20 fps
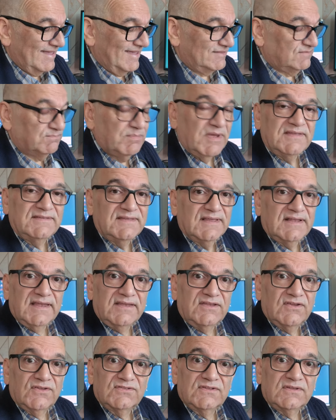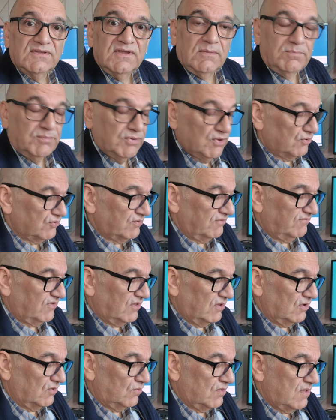It's basically just a pure
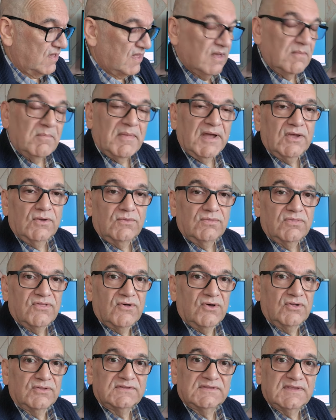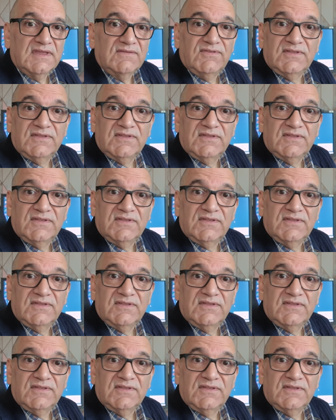review, my own thoughts.